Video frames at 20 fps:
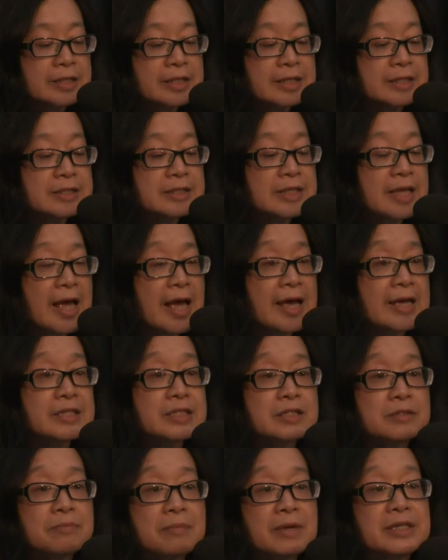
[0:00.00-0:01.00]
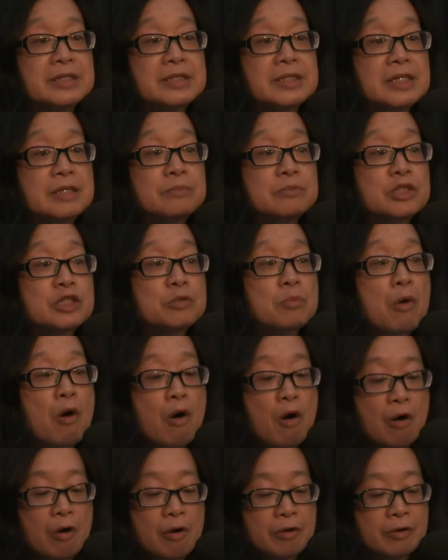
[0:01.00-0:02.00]
These tasks may seem
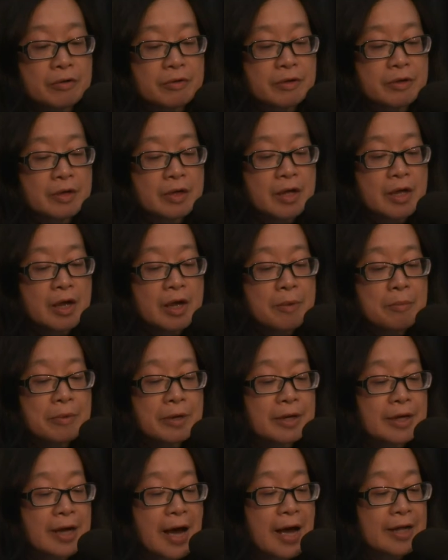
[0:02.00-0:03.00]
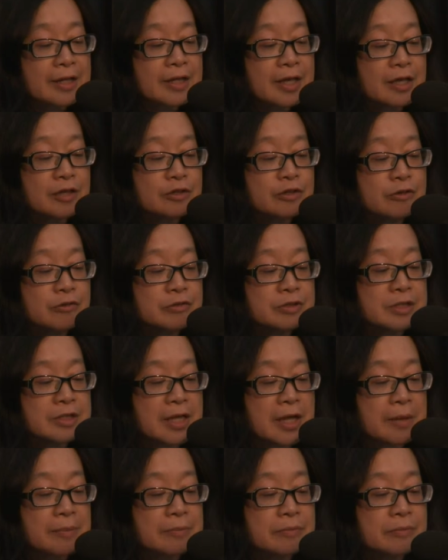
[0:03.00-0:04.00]
small, but God can use
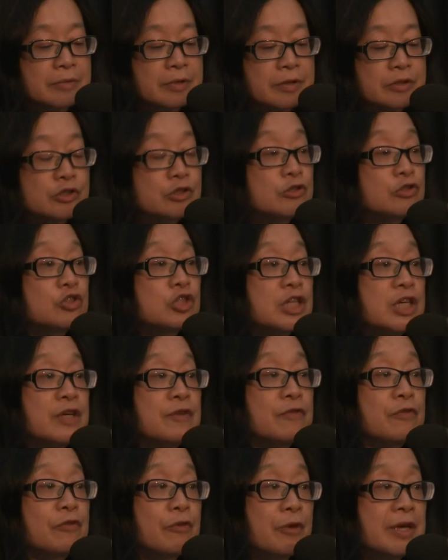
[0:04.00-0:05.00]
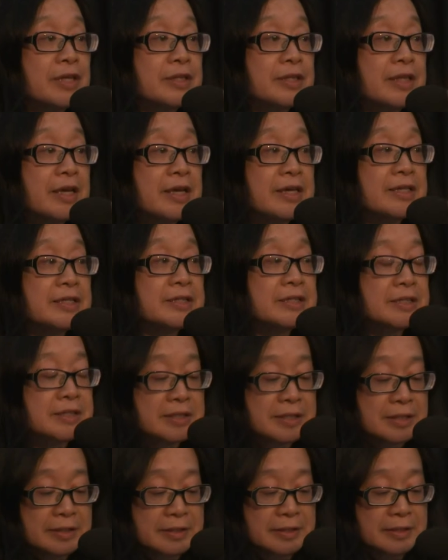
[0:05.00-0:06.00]
them to achieve great
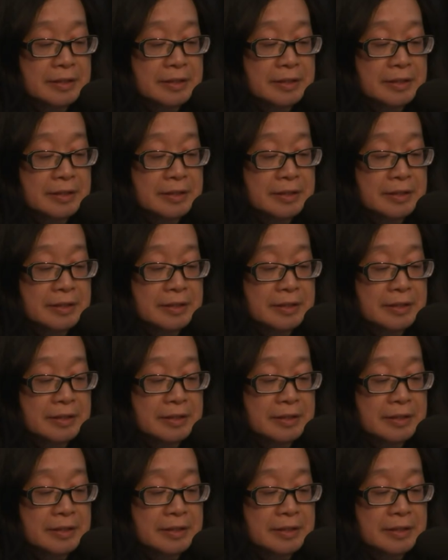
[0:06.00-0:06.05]
things.